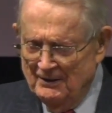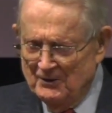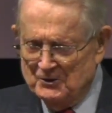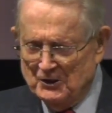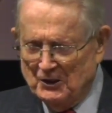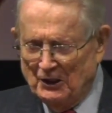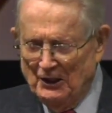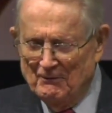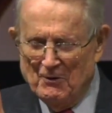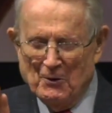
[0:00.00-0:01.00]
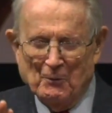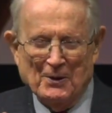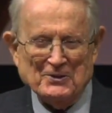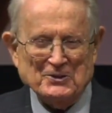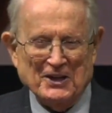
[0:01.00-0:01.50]
There's a cliff on
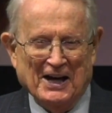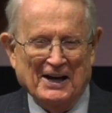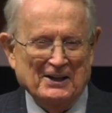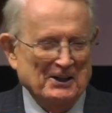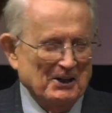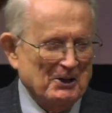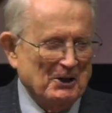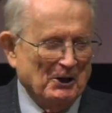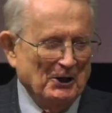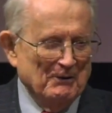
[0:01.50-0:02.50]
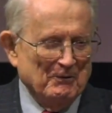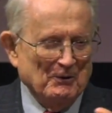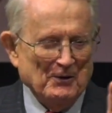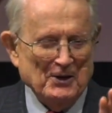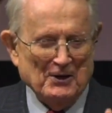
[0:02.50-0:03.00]
one side and a cliff
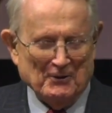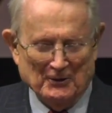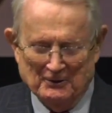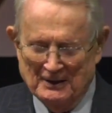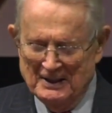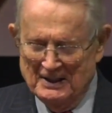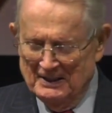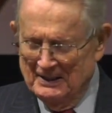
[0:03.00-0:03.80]
on the other.